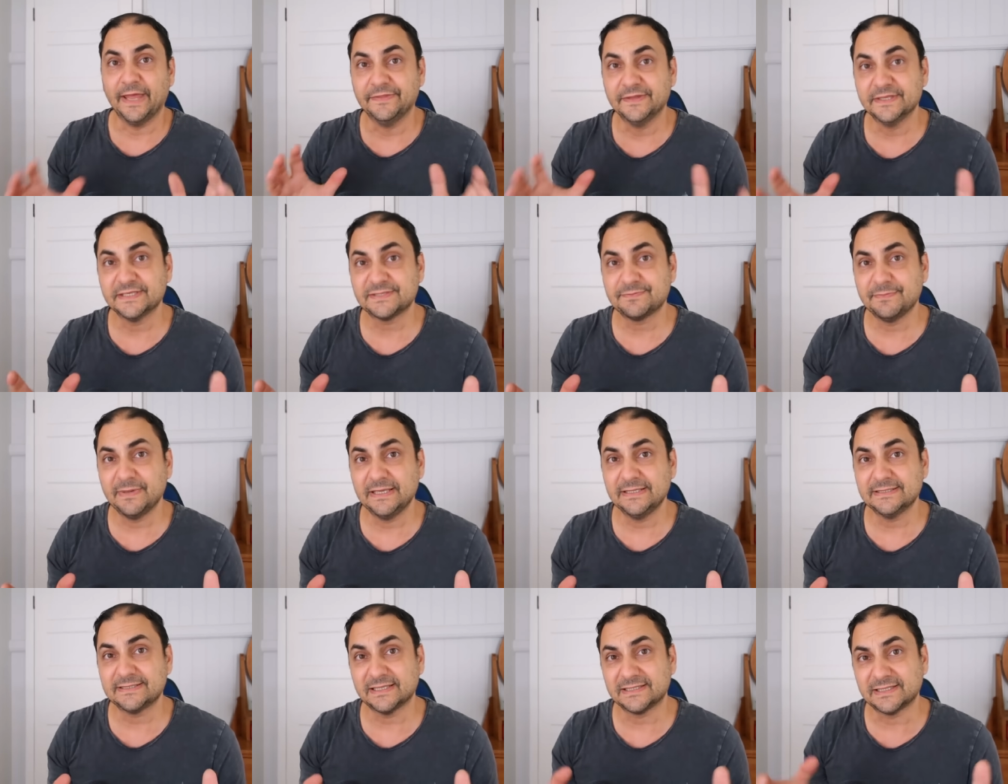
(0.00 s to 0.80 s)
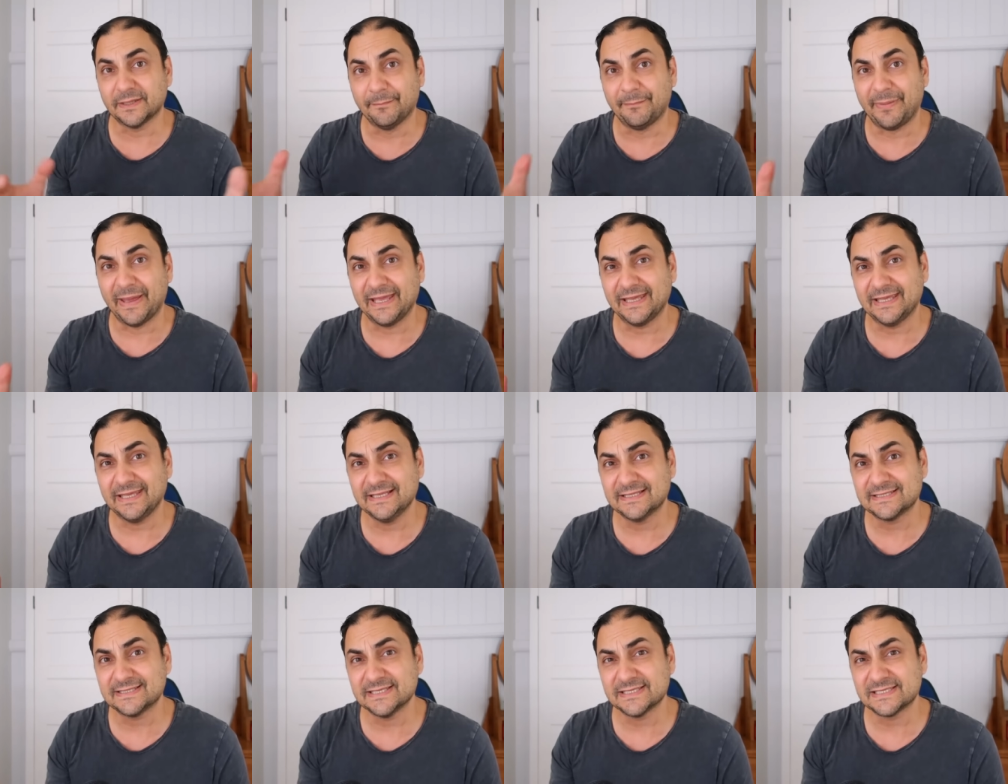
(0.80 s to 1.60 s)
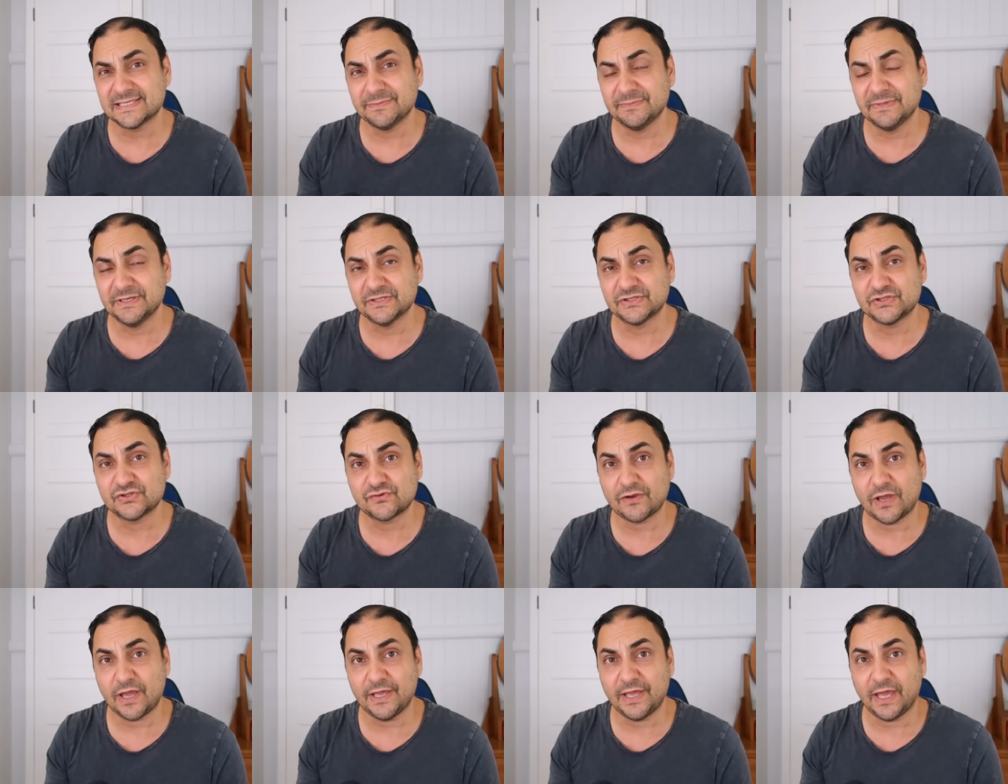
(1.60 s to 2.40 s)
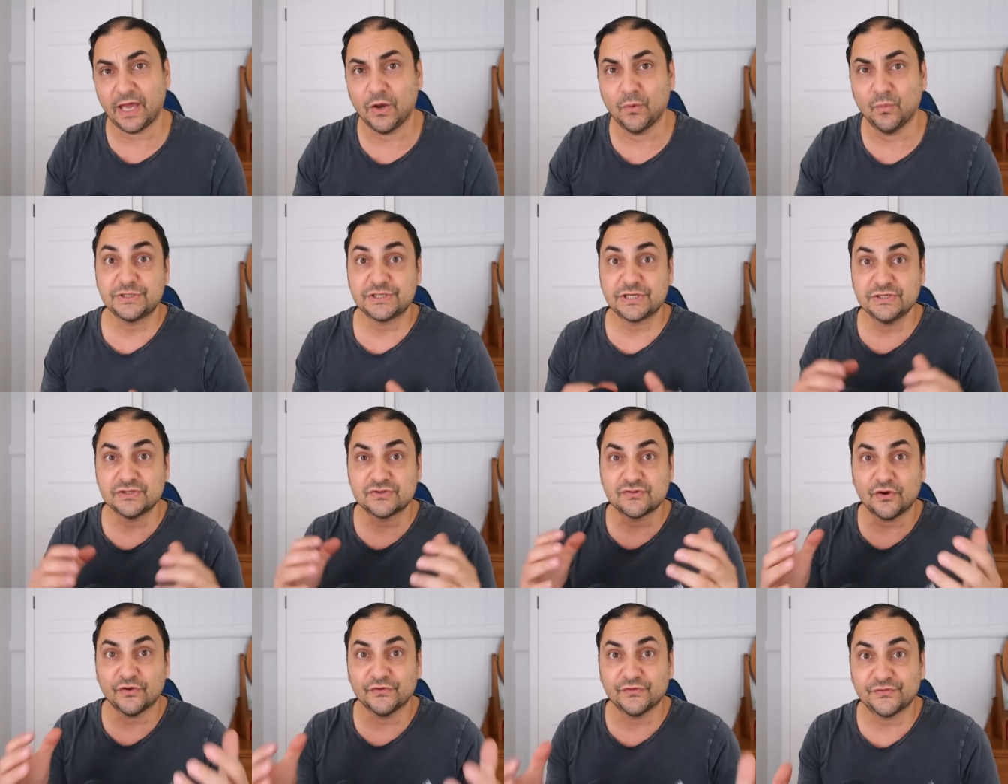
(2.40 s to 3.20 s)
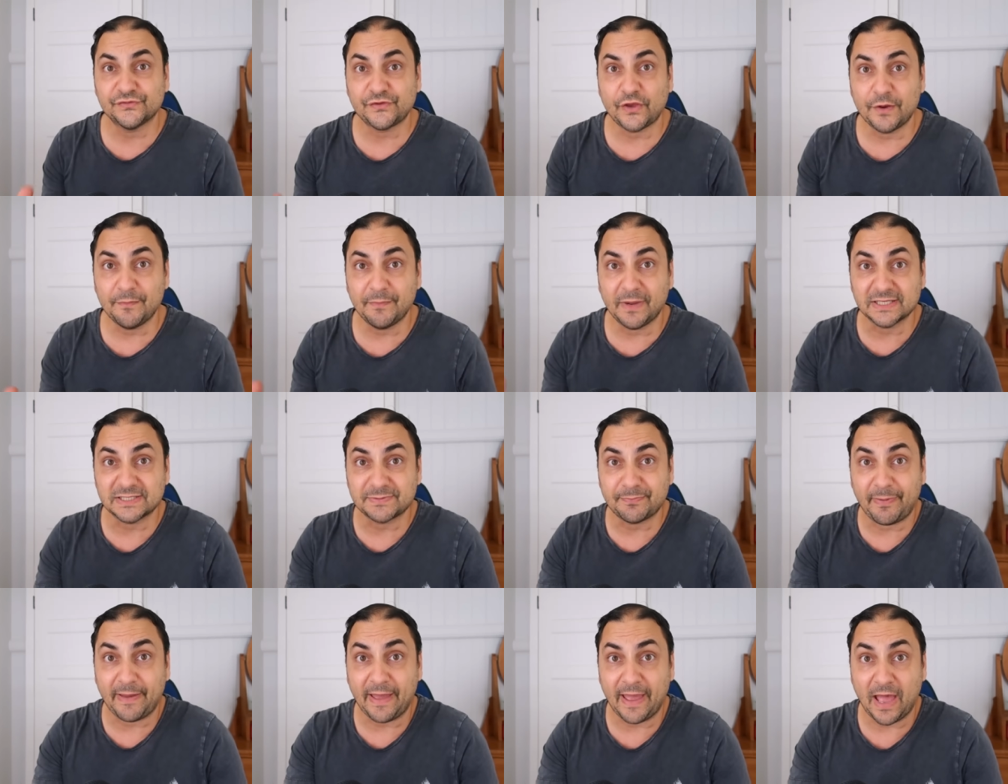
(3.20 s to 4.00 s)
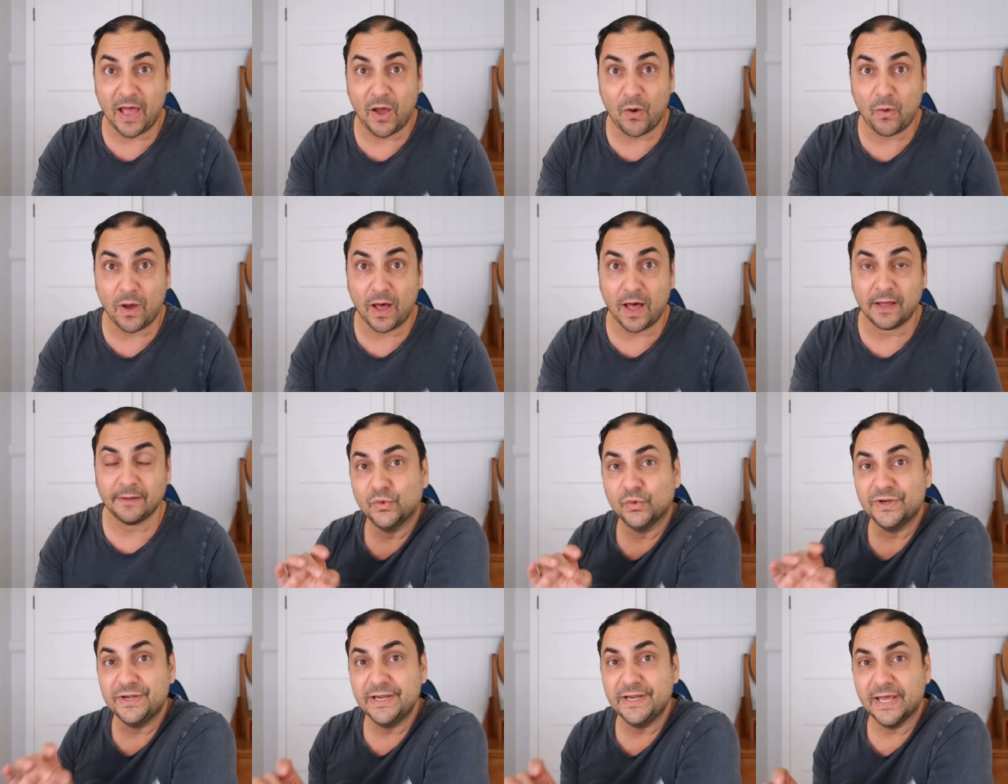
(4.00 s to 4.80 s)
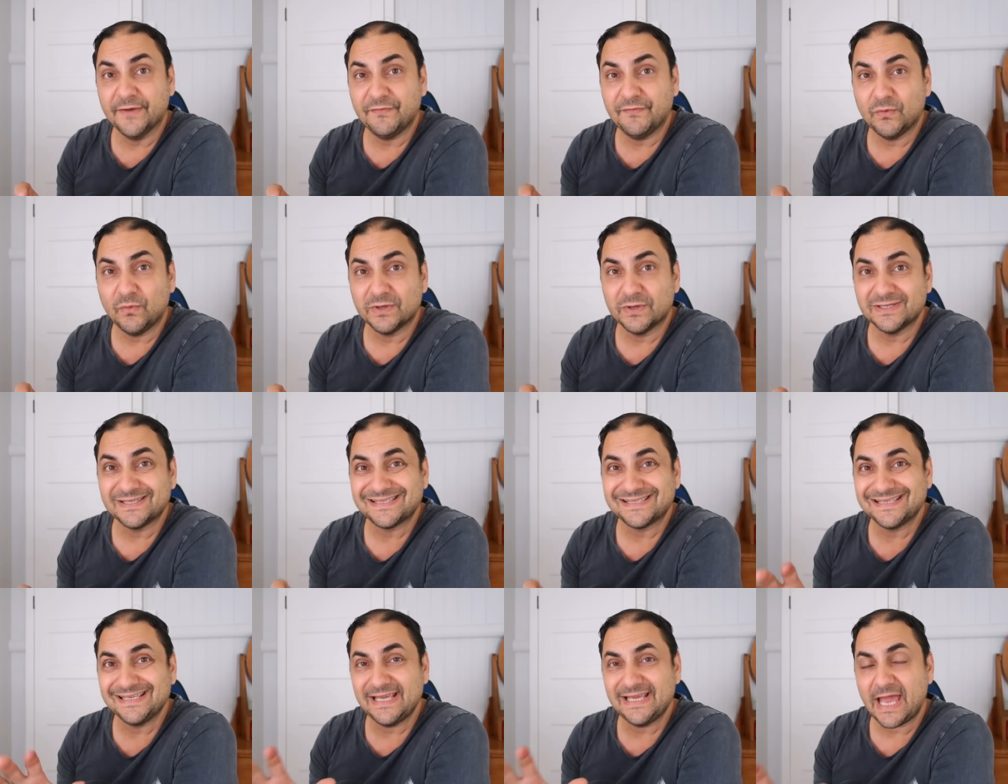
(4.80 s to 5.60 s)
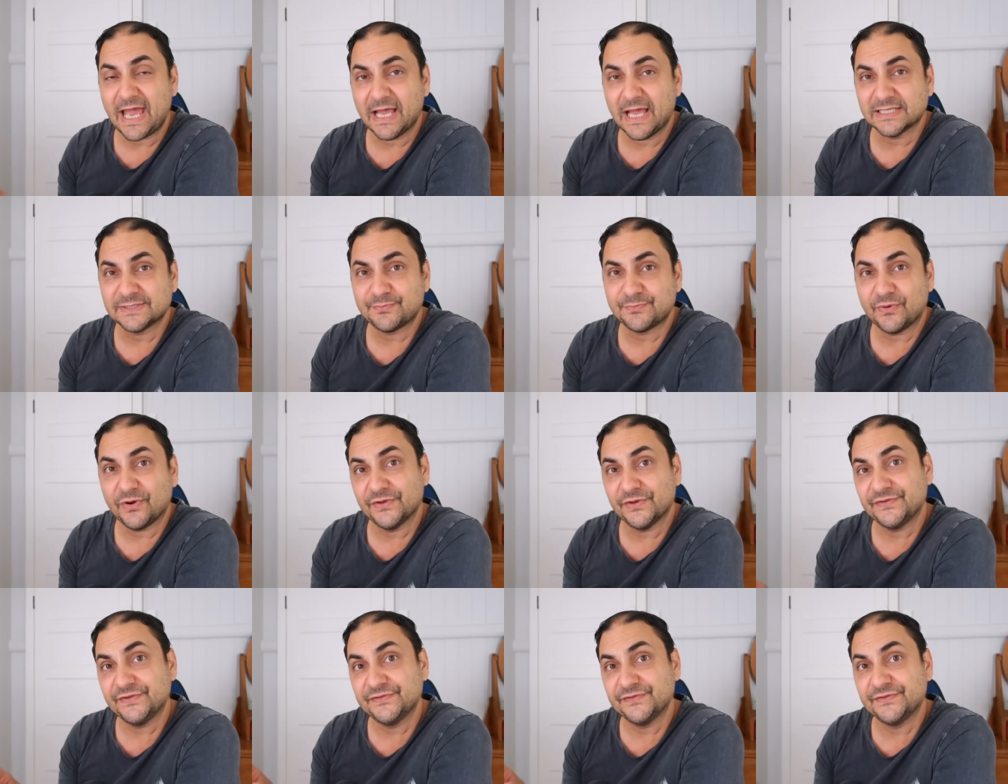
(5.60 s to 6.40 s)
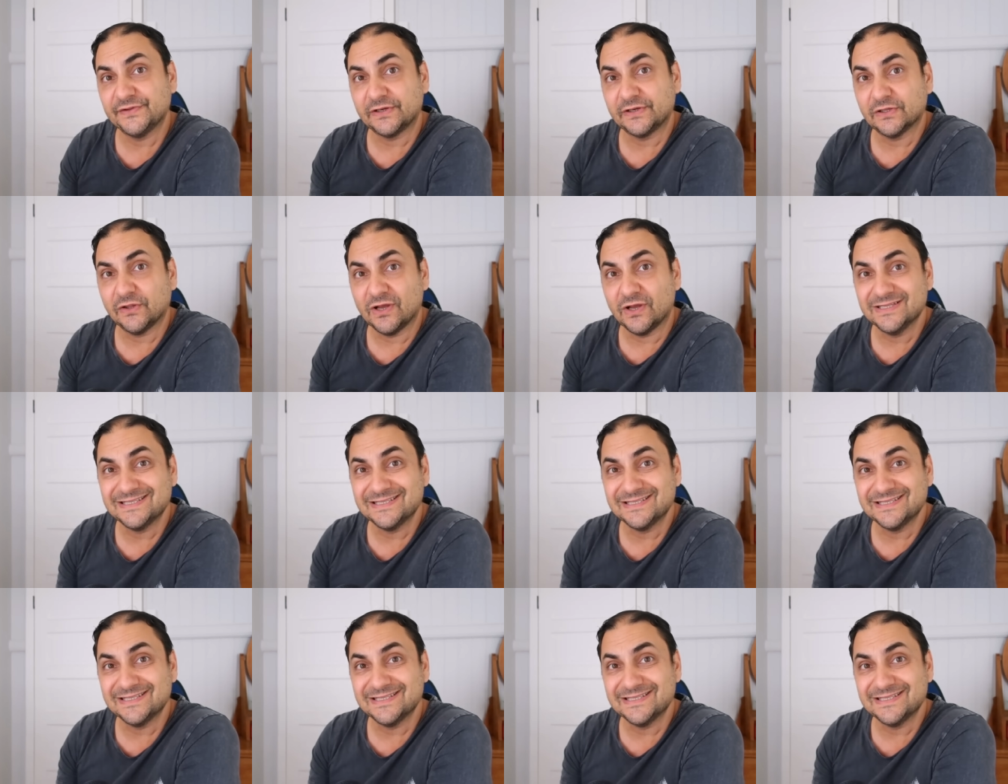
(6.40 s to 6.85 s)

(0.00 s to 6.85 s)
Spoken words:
and this means that the banking system in Australia, which controls so much power, would never want to see house prices decline